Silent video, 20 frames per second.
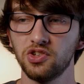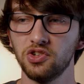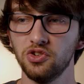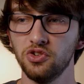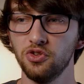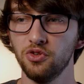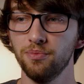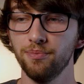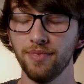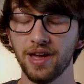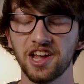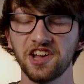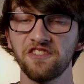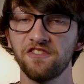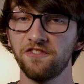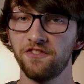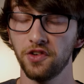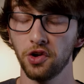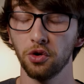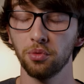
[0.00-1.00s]
to make
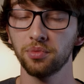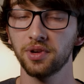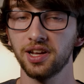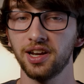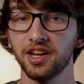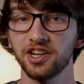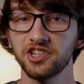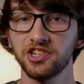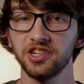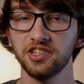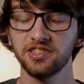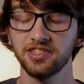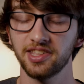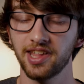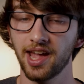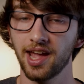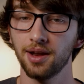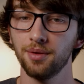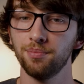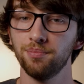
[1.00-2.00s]
film connections
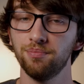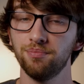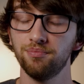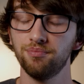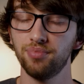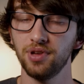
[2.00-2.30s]
than